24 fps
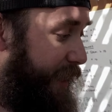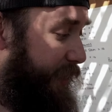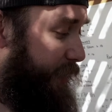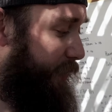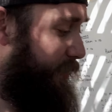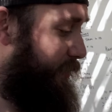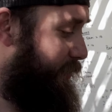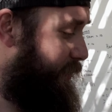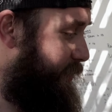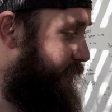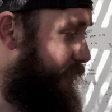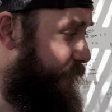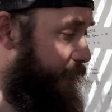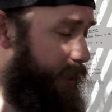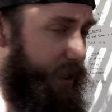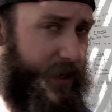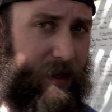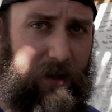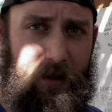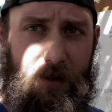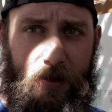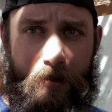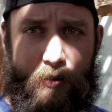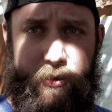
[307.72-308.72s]
is the
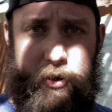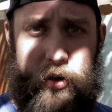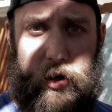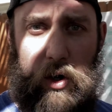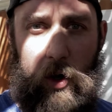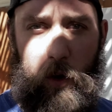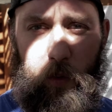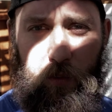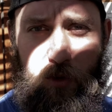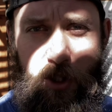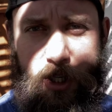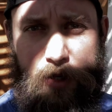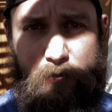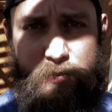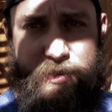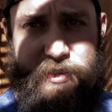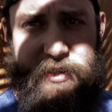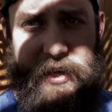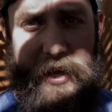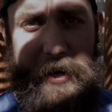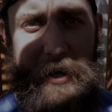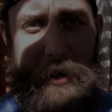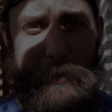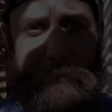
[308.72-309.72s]
home gym
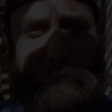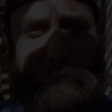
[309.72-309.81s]
setup.